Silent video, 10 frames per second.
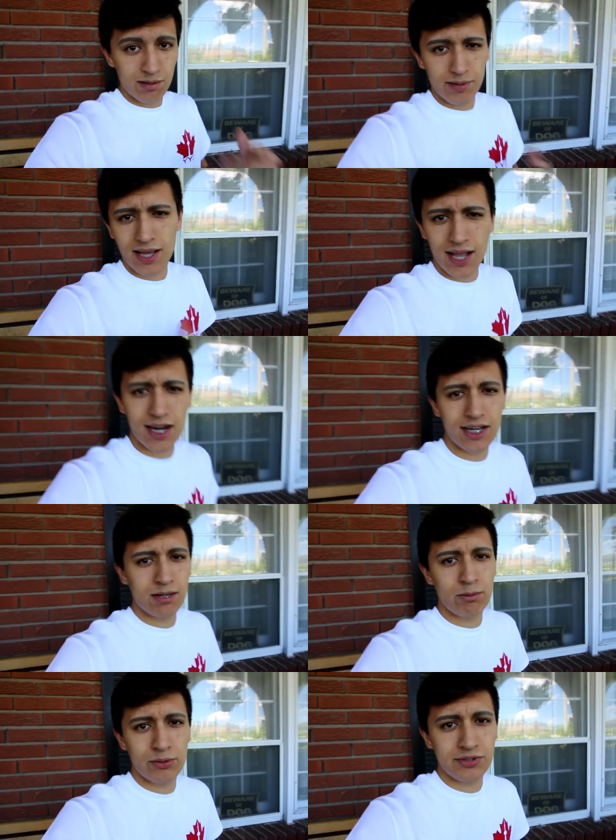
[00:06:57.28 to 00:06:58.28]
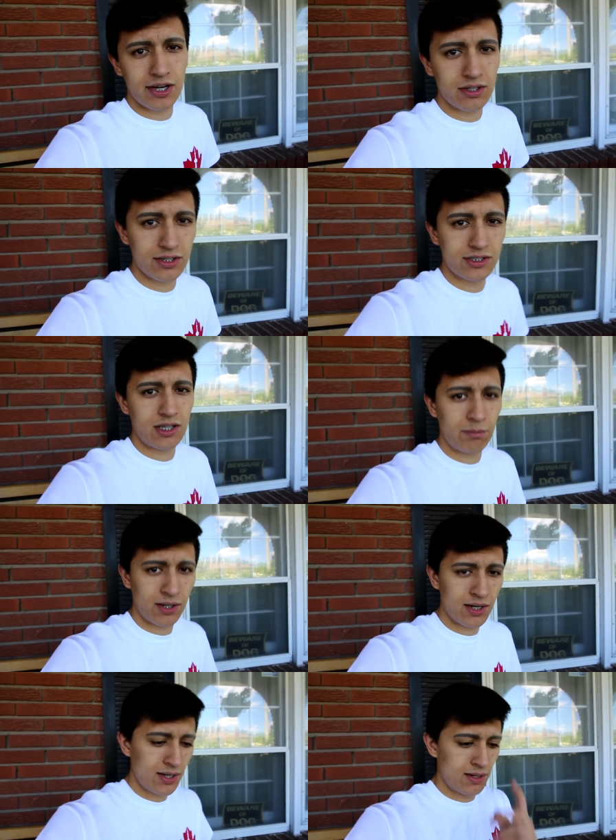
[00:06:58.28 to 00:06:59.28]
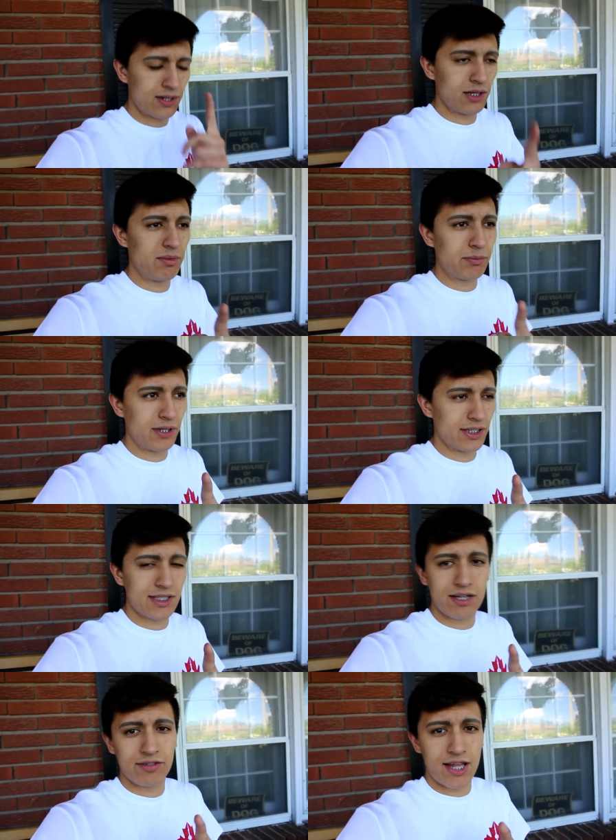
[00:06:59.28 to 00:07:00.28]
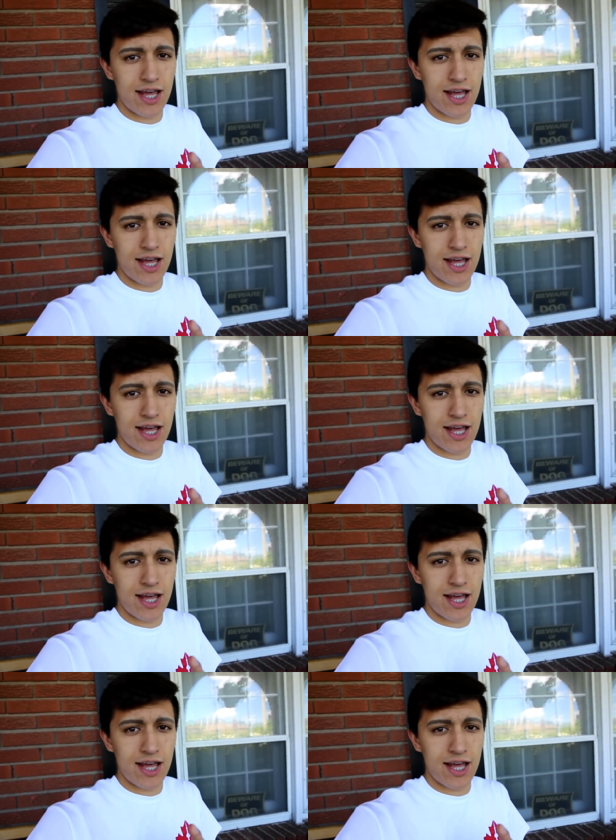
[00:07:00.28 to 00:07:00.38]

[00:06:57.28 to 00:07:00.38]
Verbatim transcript: But yeah, I gotta get a motorcycle this summer. Gonna be pretty excited for